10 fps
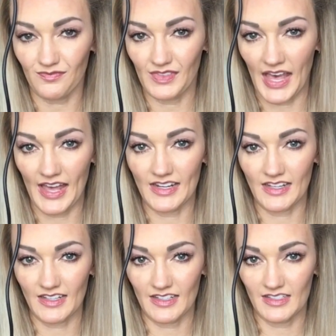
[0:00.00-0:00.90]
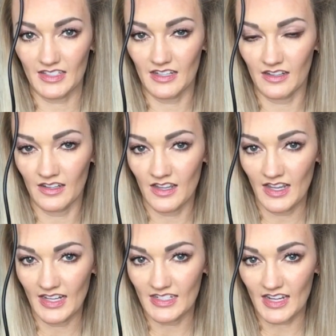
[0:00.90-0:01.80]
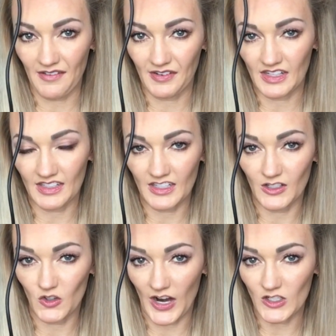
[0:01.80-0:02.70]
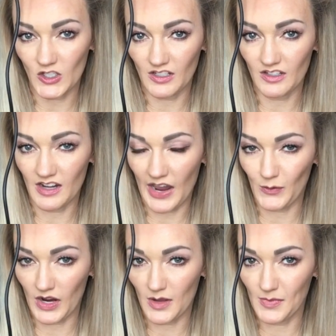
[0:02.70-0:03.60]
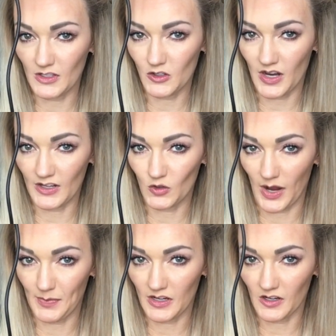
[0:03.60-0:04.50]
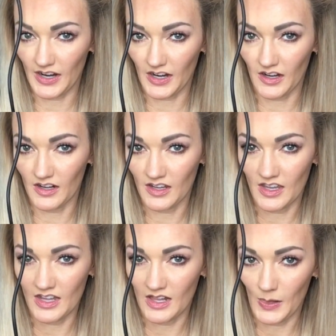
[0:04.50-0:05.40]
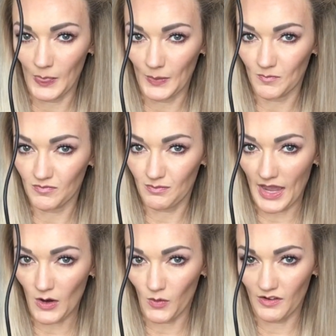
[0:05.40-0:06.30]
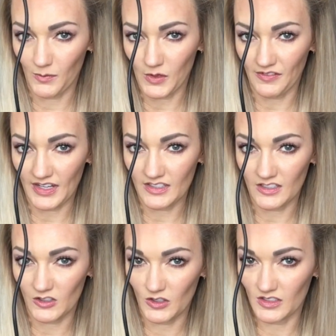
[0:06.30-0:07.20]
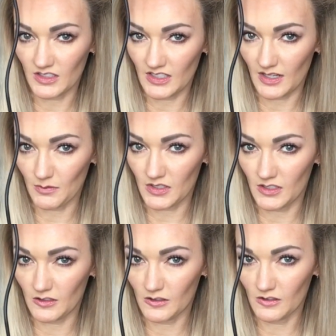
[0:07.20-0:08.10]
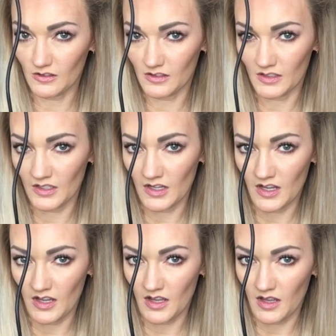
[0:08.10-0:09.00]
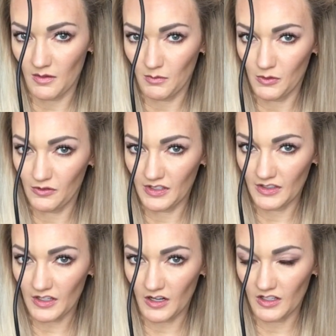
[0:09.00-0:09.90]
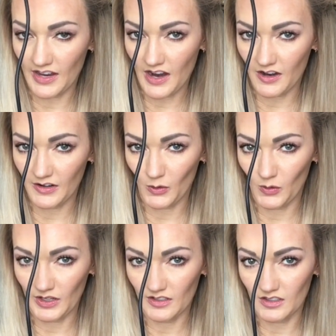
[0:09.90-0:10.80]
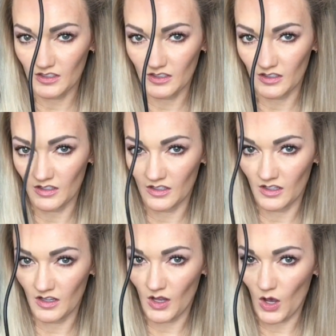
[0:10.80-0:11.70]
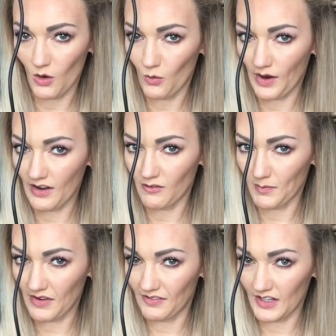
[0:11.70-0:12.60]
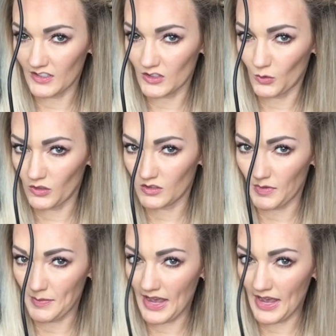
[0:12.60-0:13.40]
That is definitely the direction I recommend you guys wrapping your hair. Back away from your face. As you can see, I'm still moving the curling iron always away from my face towards my